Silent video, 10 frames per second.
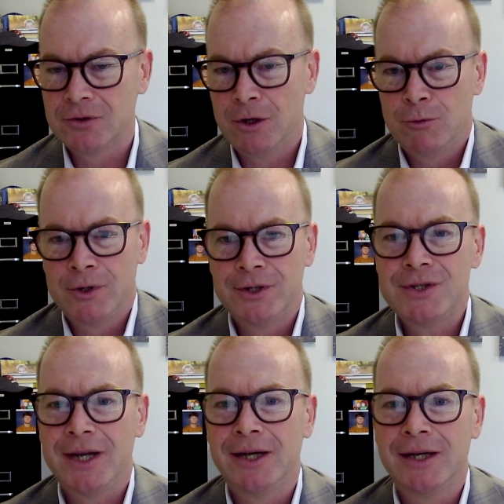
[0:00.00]
global
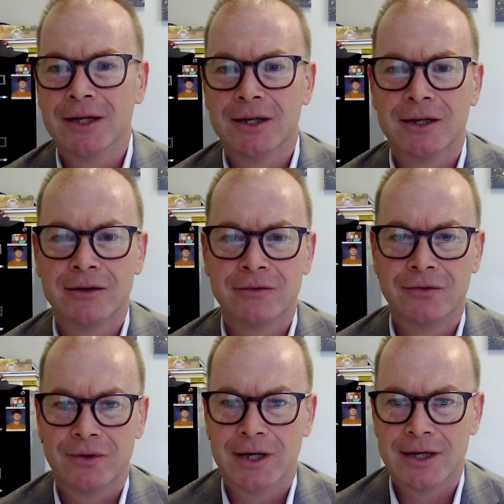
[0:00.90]
understanding
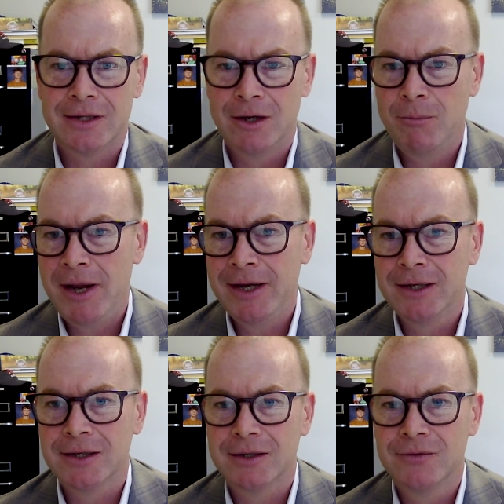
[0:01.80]
of their
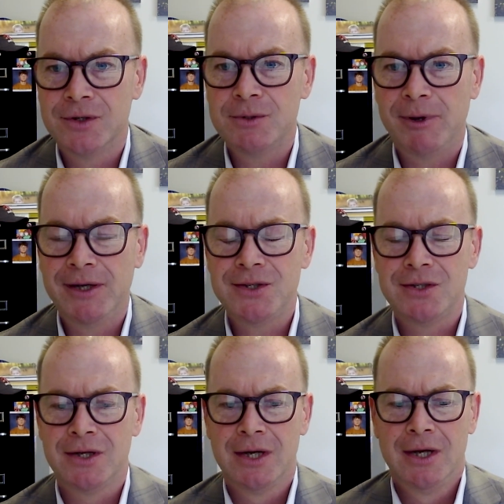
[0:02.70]
bank, of their
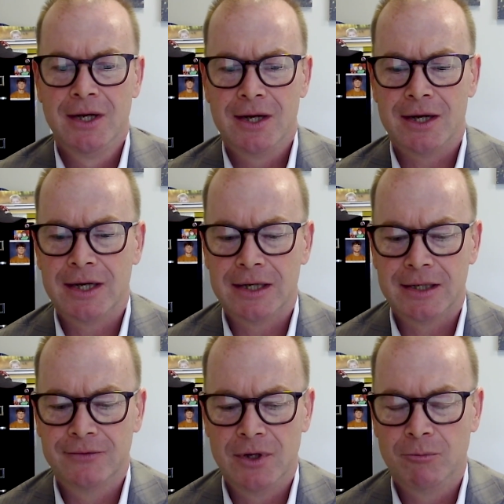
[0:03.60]
space,
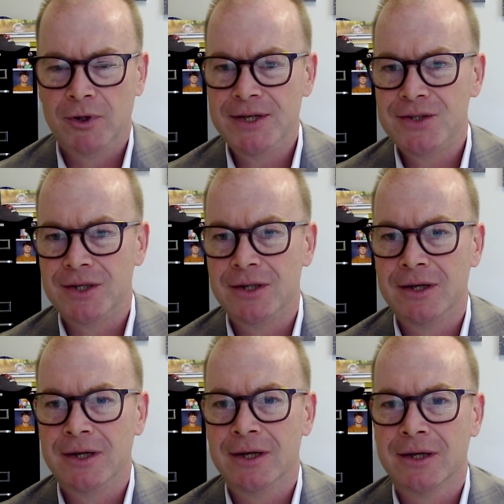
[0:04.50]
of their place in
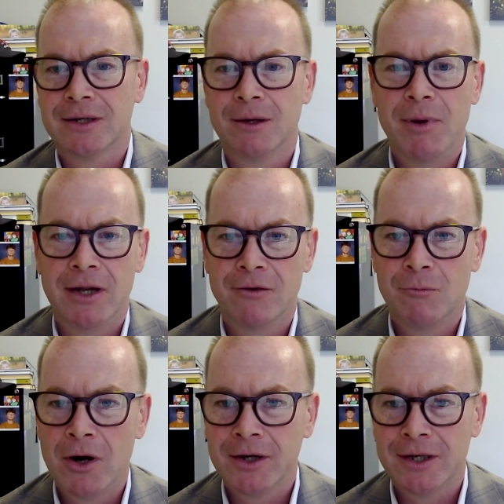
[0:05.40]
the competitive
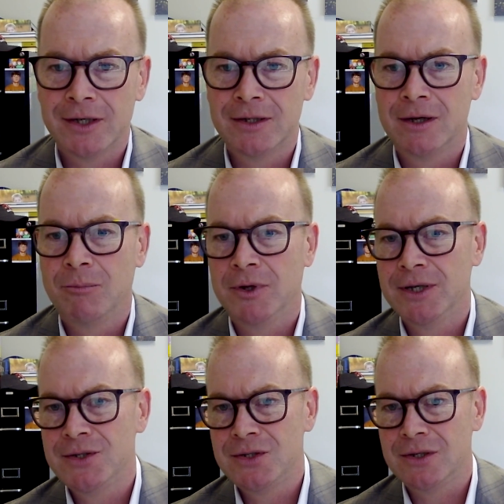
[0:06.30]
market, and their
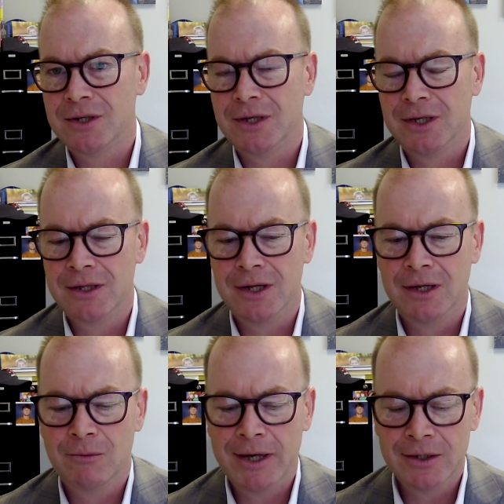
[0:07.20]
place in
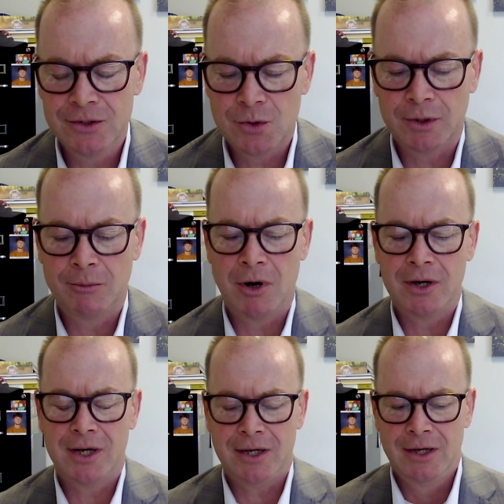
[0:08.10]
the regulatory
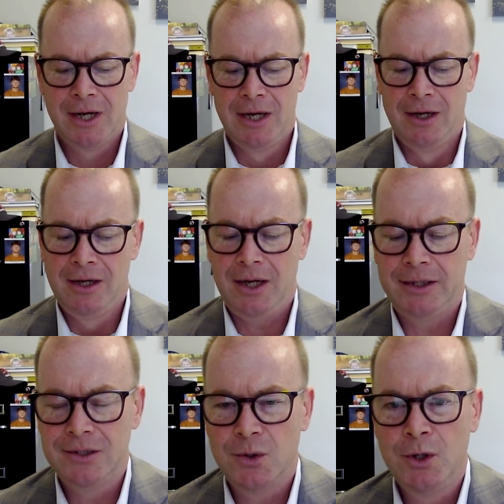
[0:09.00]
market.
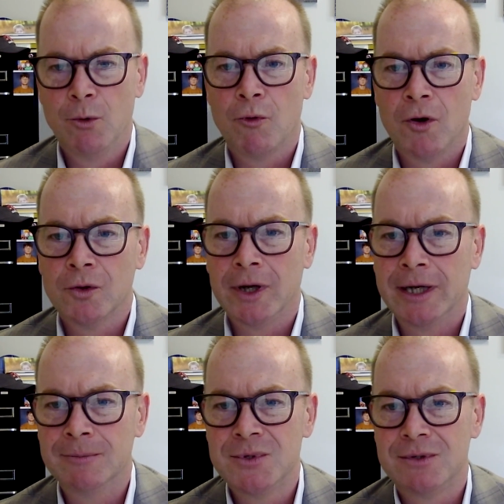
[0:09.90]
And so your
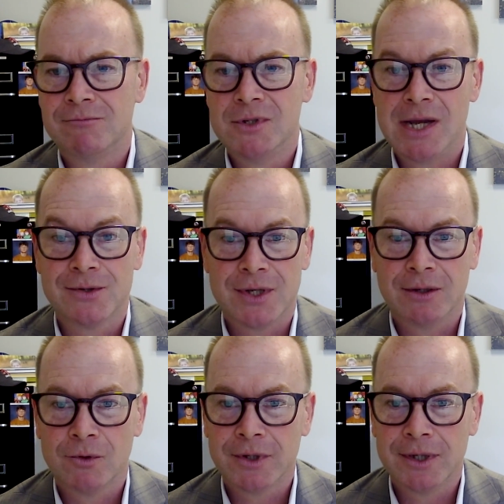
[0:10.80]
programs, sounds
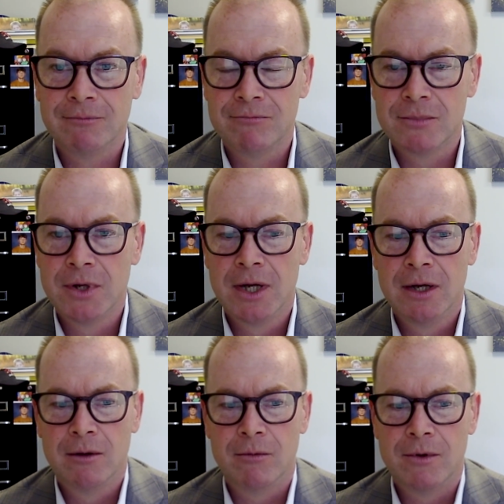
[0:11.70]
like, really
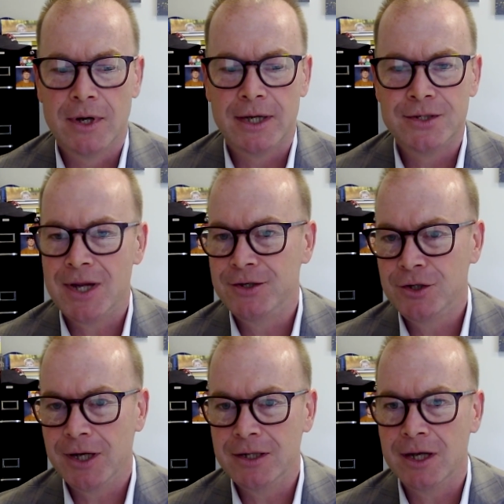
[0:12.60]

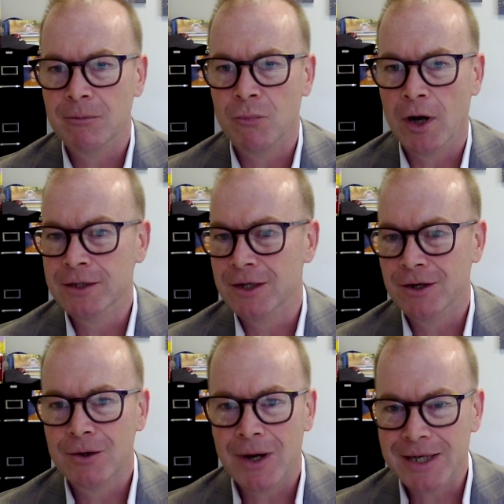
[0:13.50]
educate them, broaden their
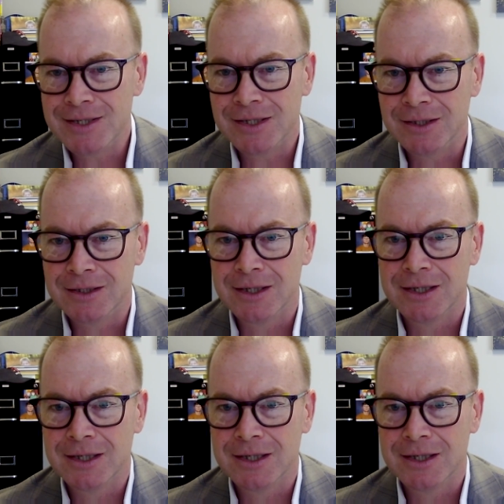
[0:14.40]
horizon,